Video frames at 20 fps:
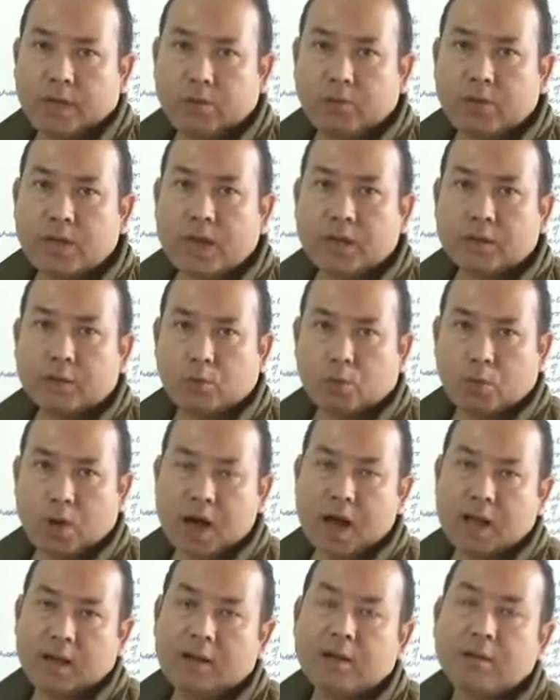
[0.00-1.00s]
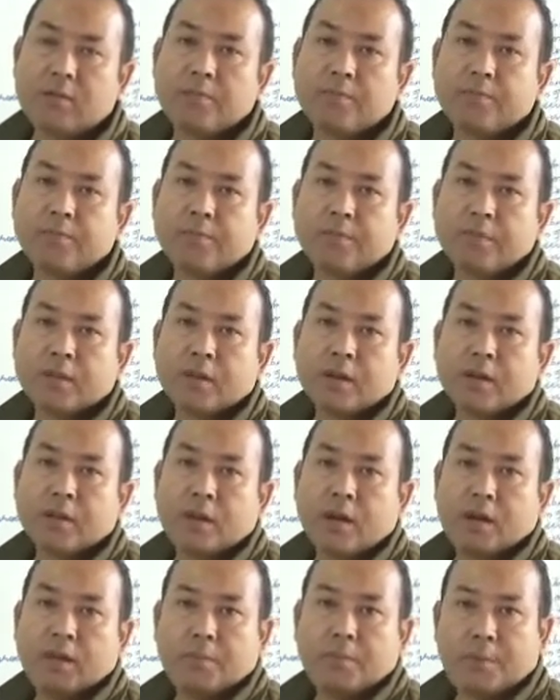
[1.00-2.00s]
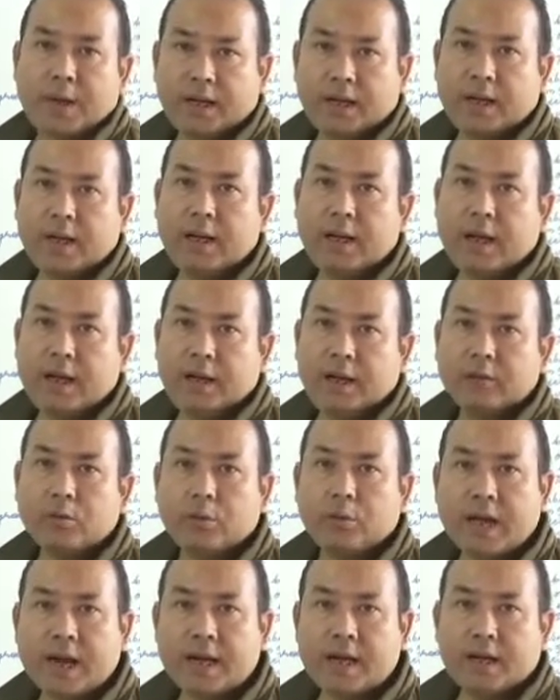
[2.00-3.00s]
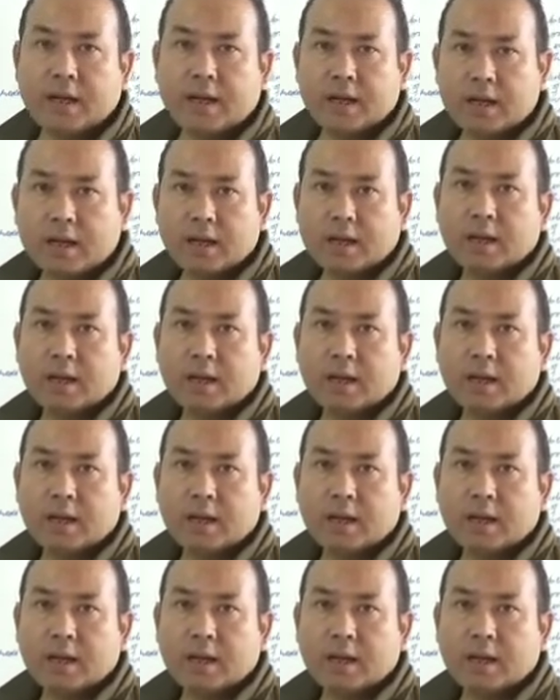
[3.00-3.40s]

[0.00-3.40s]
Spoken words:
uterus wall in the pregnant lady so that